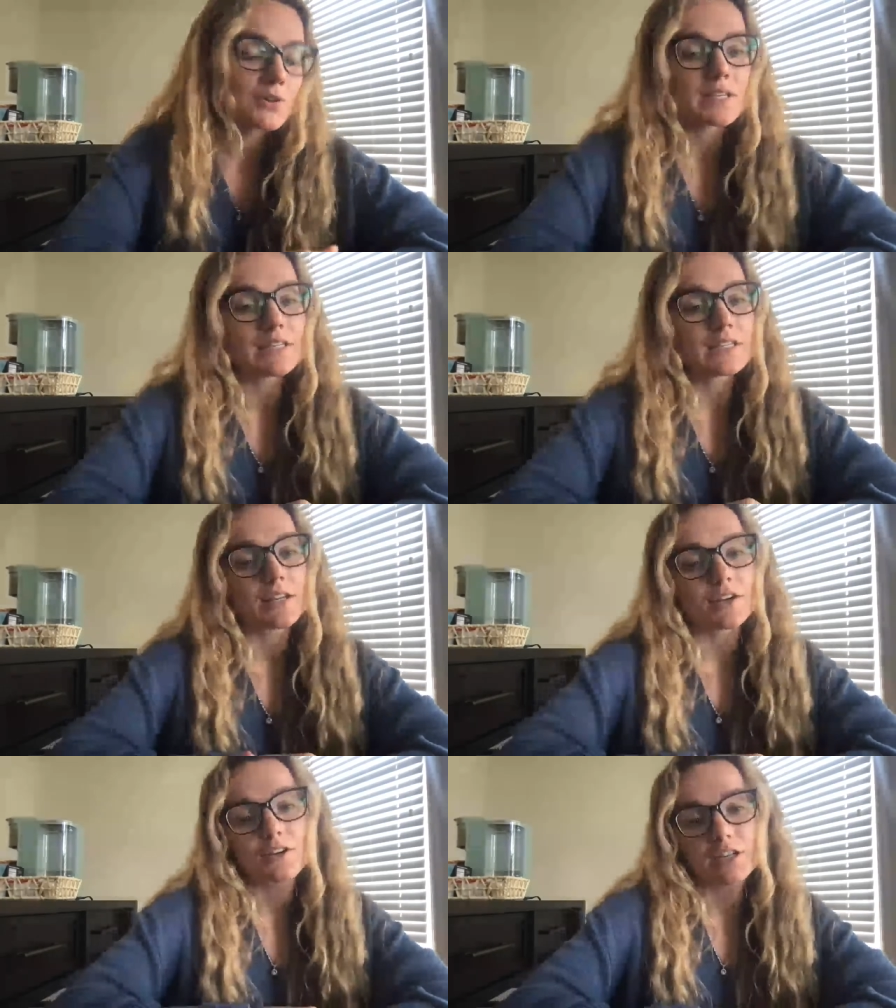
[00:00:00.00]

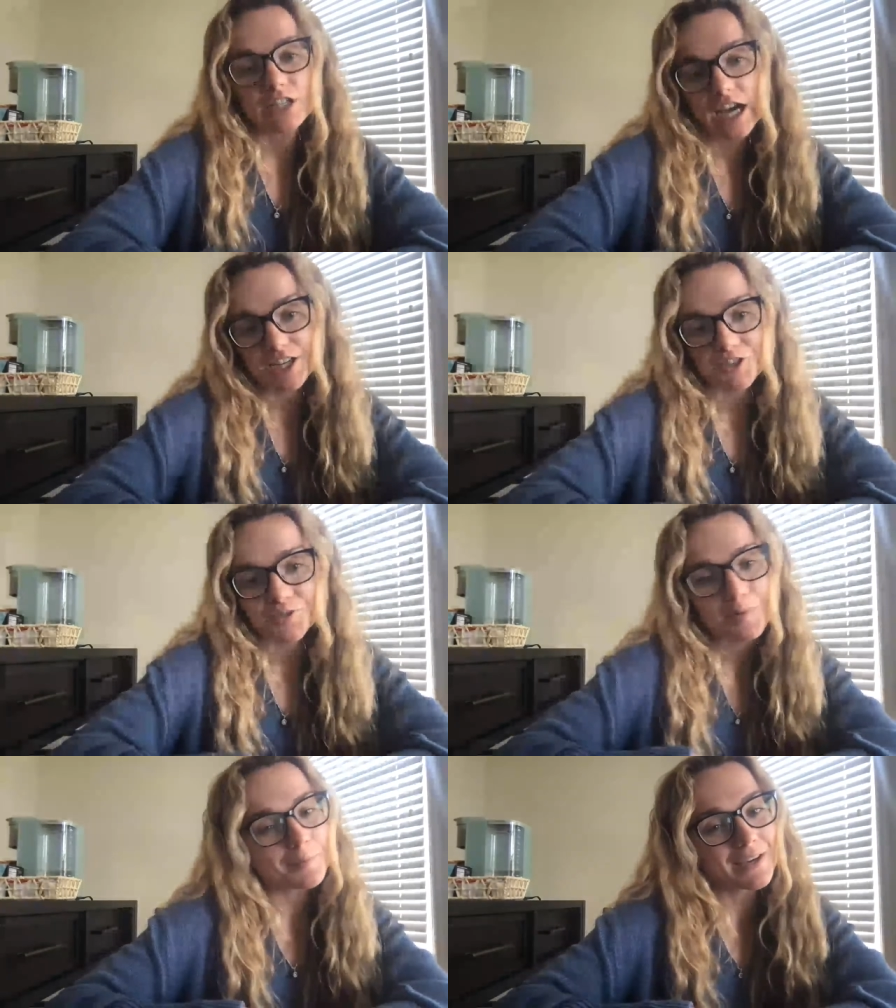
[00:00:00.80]
versus being
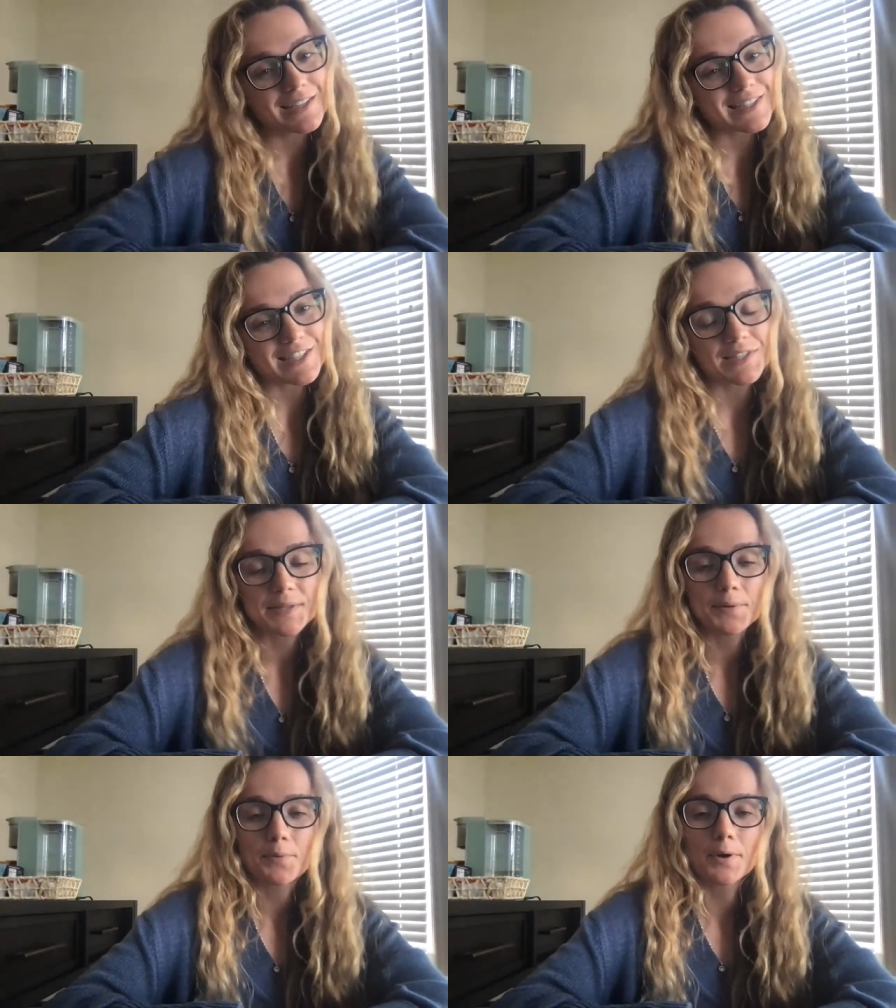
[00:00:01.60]
person-centered,
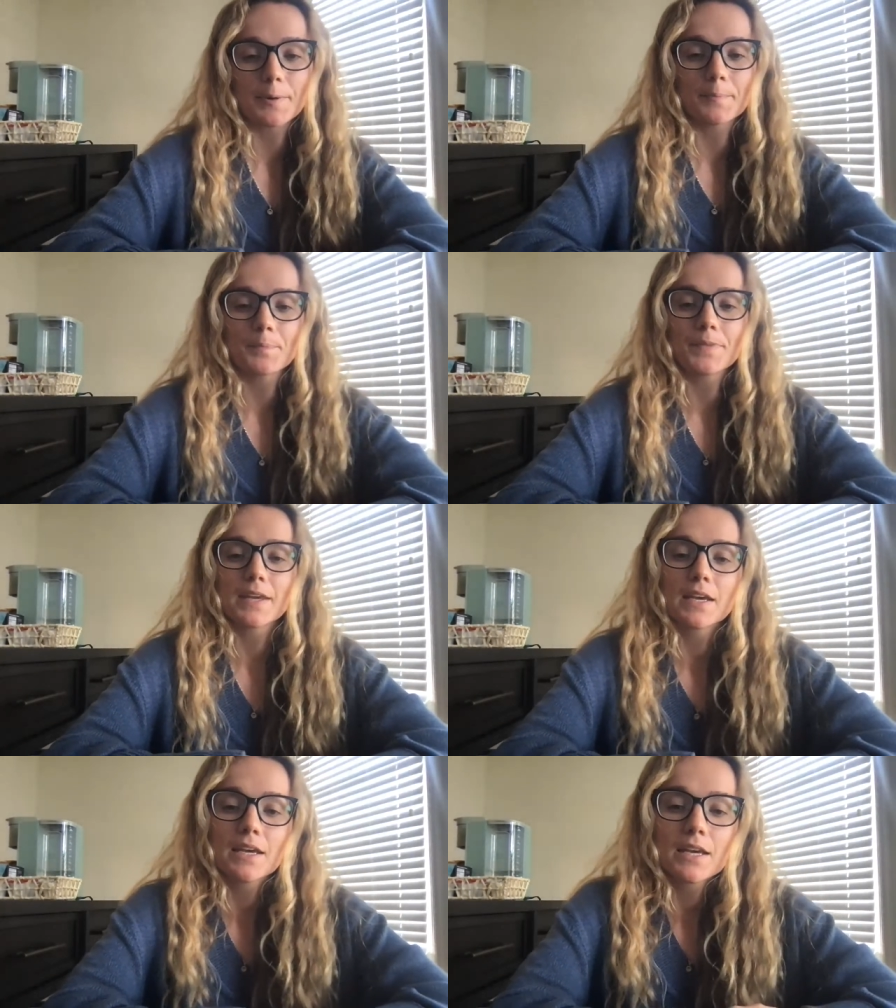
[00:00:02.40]
attachment-based,
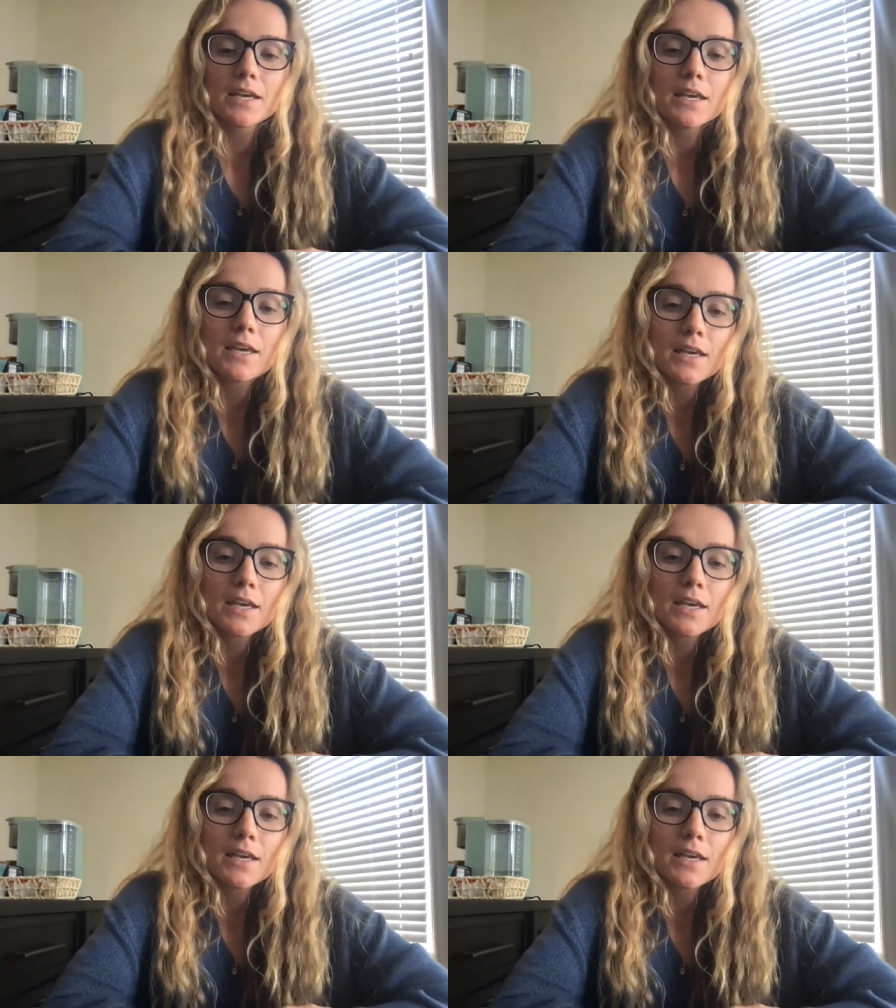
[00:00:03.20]
and so on.